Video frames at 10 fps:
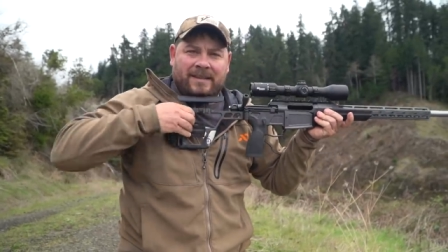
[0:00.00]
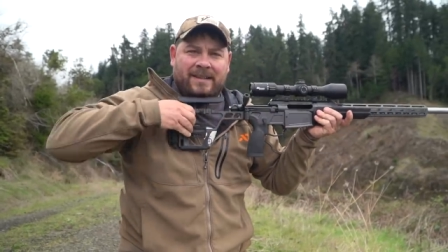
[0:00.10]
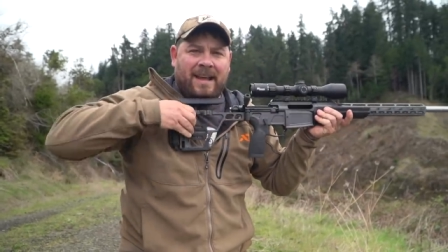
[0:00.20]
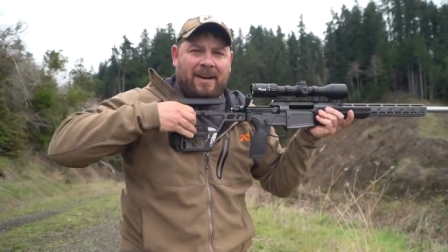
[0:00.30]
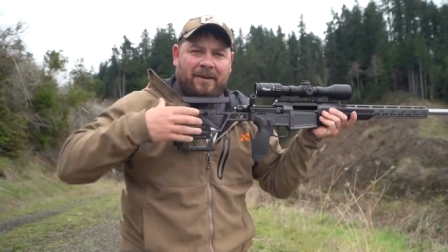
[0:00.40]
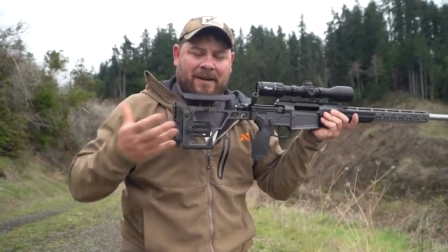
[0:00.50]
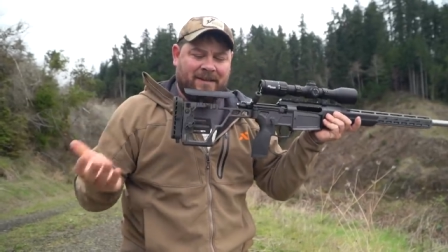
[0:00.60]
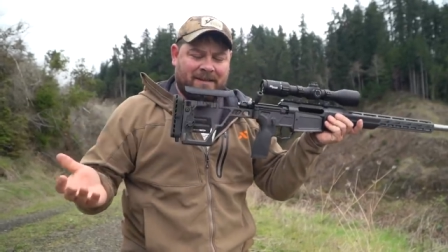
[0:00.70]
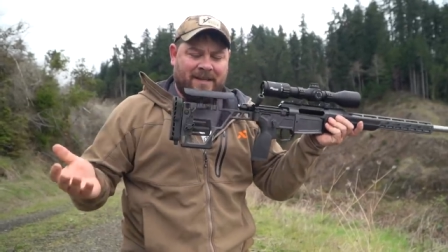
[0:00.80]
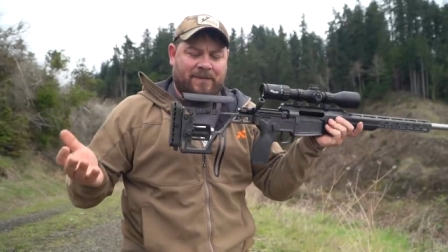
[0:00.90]
this down and it
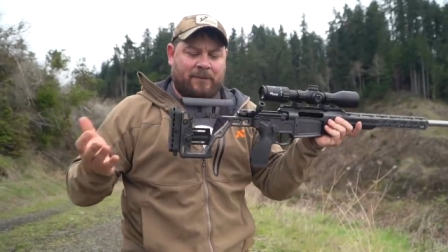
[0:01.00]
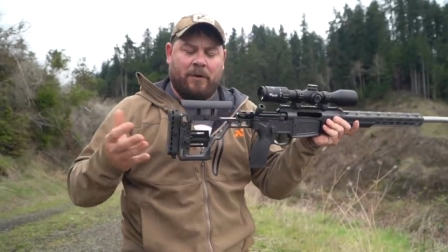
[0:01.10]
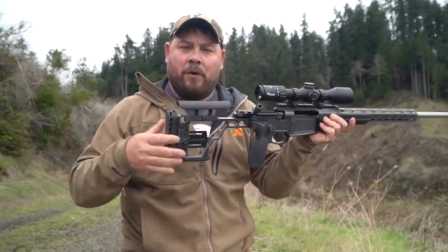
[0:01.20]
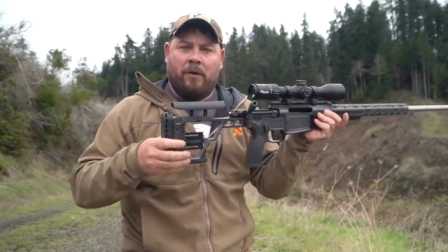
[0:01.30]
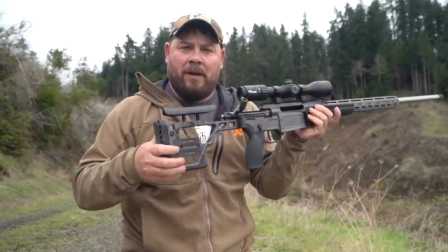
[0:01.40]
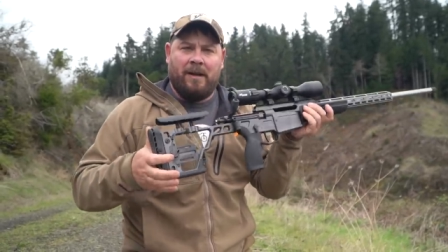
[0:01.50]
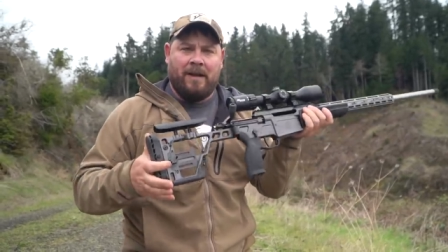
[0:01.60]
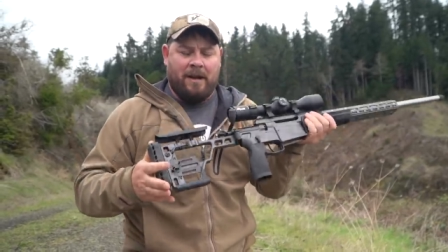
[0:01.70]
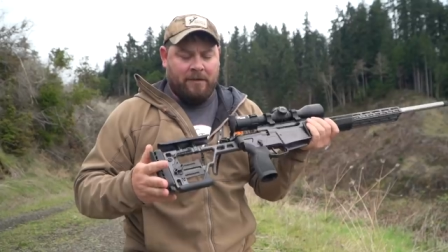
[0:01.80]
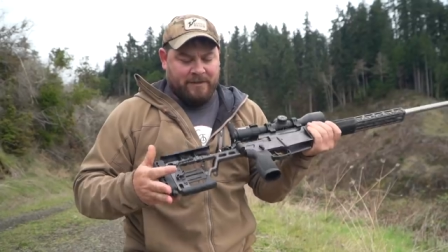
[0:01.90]
stays for the whole
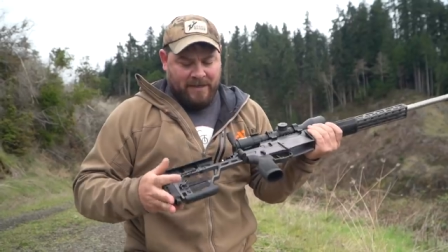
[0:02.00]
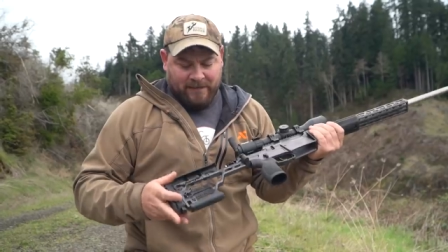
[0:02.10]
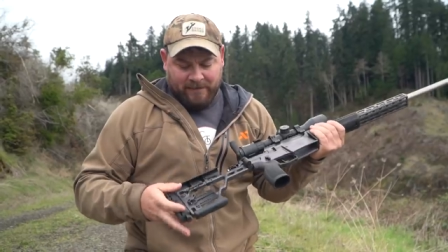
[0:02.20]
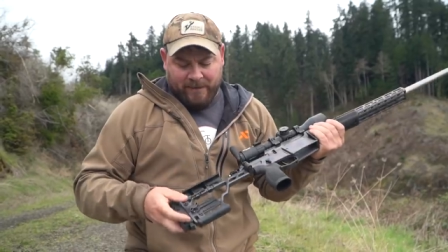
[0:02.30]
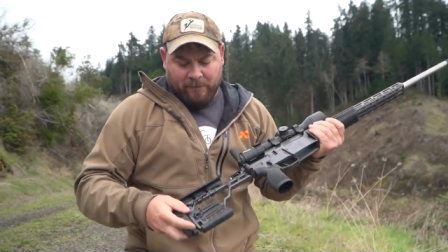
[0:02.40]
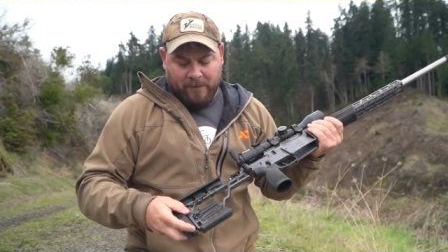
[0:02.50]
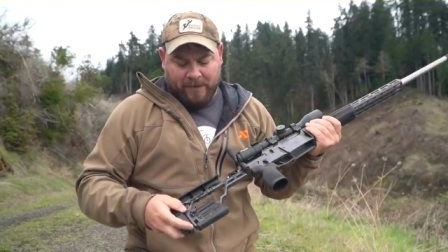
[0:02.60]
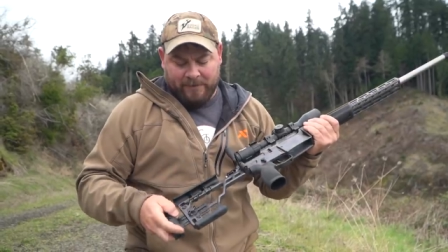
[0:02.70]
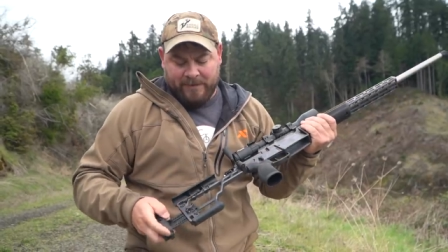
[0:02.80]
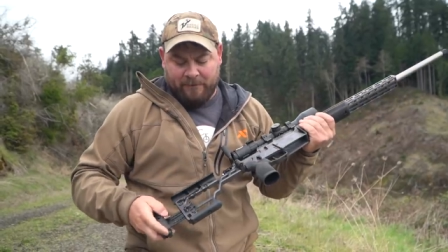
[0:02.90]
hunt how exactly they want
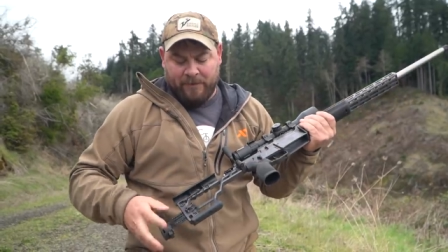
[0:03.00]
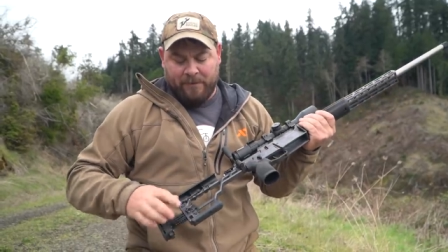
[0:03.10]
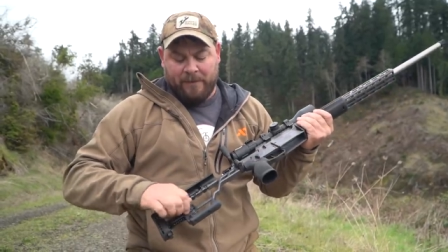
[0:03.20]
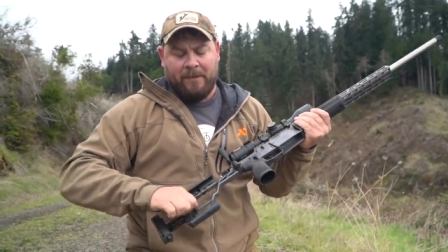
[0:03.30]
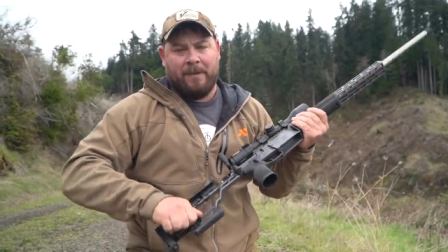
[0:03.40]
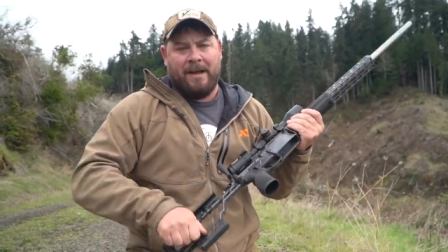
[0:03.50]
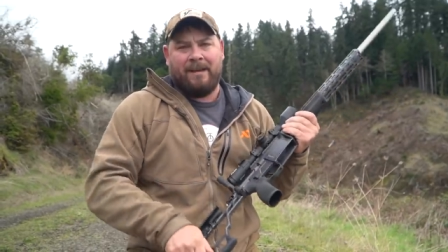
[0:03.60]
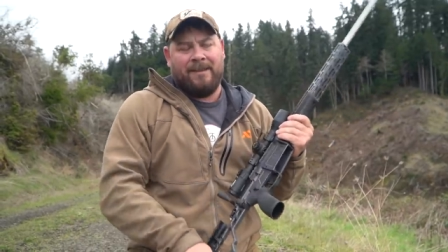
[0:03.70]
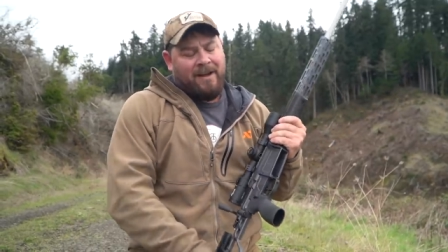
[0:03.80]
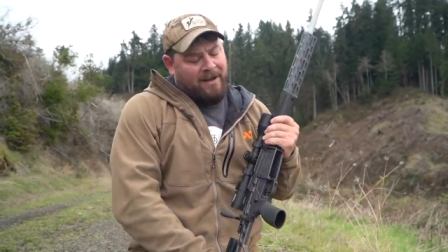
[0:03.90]
it. Same with the butt pad.
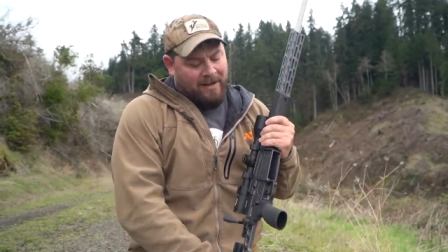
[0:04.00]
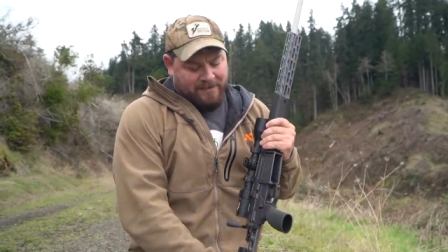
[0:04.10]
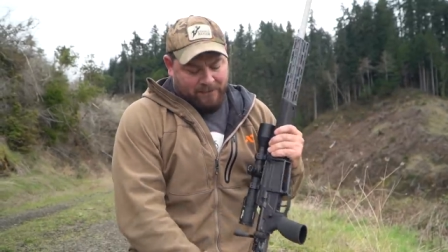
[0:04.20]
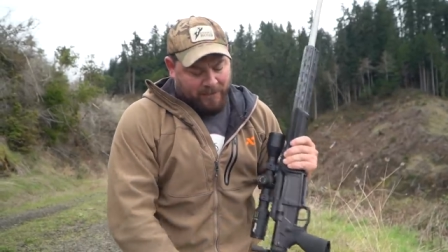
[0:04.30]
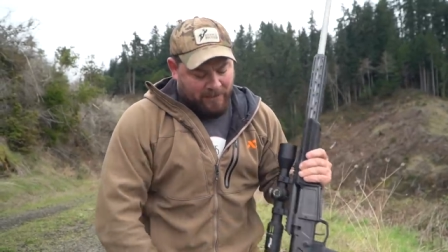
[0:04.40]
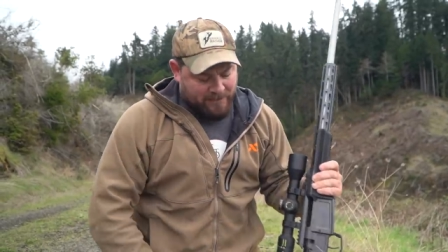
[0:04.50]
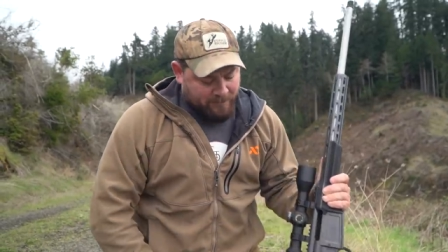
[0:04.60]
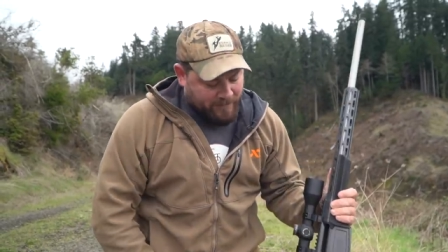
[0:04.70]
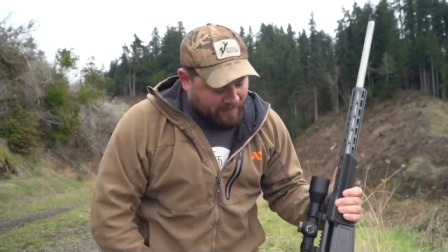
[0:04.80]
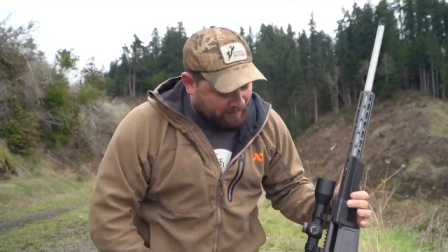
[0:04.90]
Awesome,
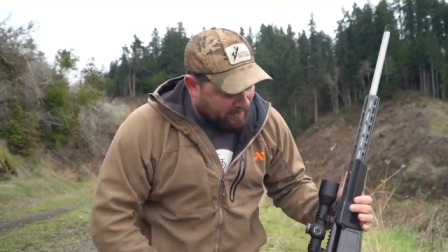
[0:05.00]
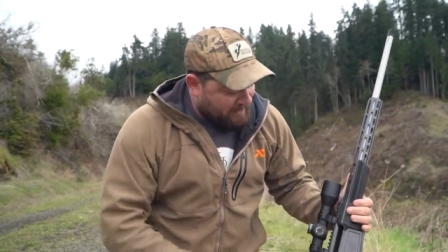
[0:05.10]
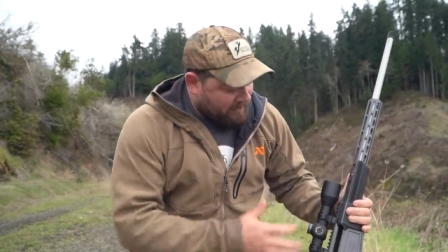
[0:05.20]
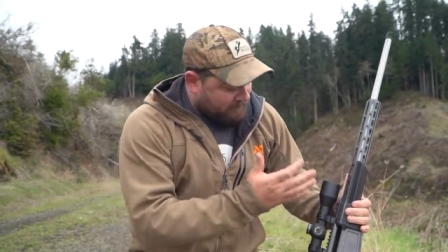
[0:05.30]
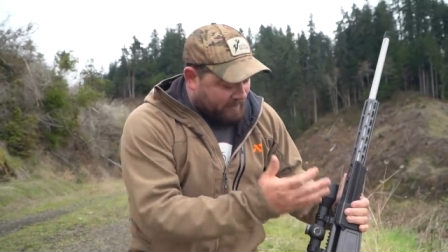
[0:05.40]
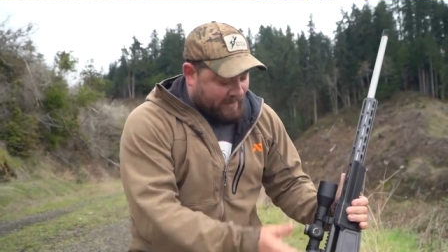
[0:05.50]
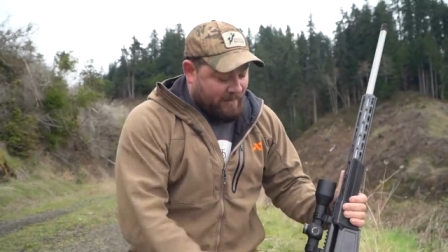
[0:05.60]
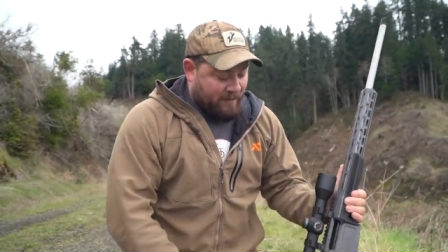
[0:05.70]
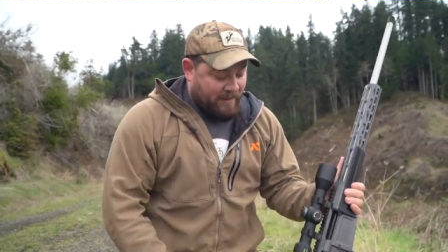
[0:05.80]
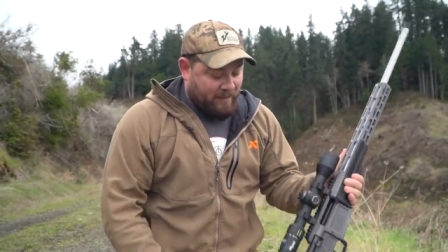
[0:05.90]
awesome gun for
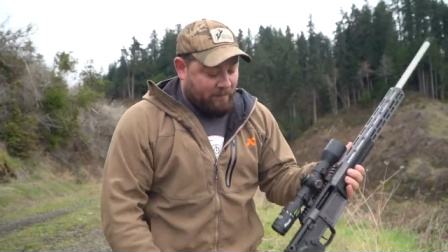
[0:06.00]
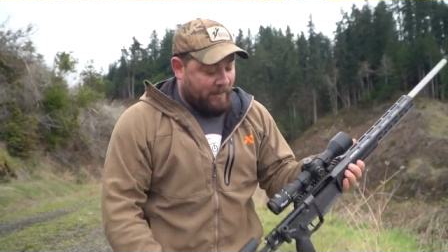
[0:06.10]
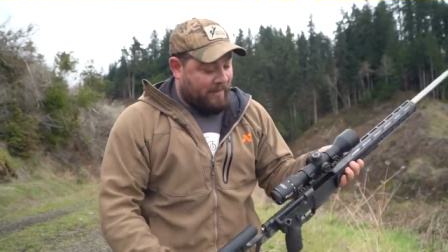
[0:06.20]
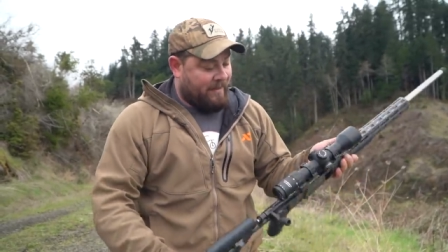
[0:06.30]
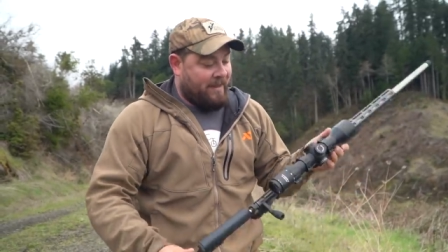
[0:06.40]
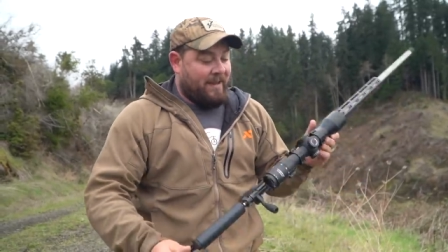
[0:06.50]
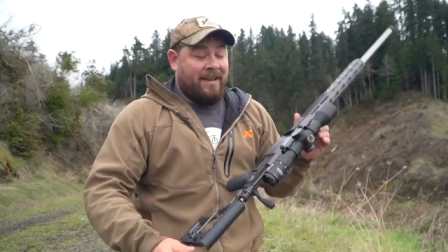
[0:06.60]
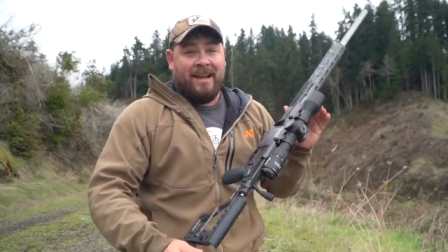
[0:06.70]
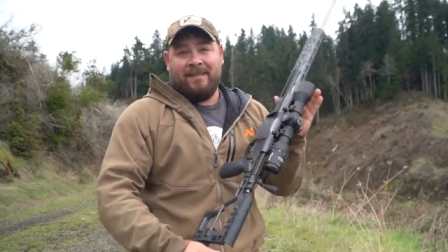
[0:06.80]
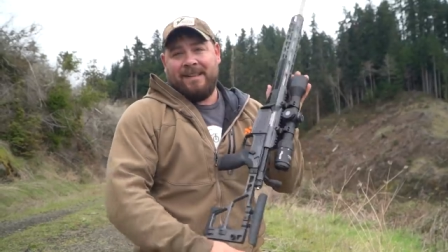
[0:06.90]
anybody. But
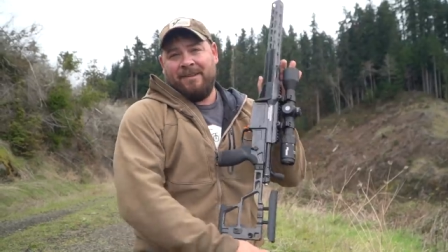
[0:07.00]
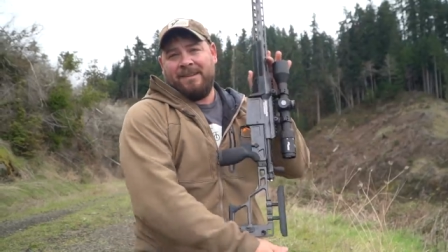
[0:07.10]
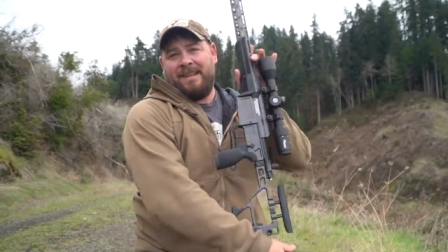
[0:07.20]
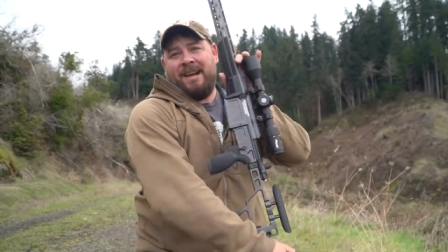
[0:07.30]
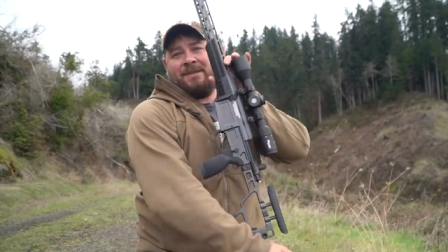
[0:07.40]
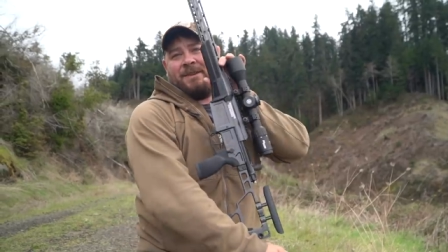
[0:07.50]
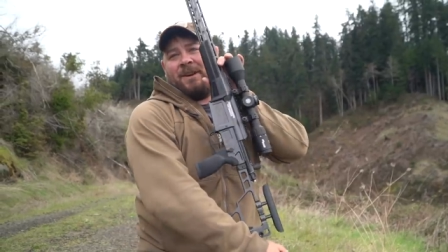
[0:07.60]
yeah, that was a thousand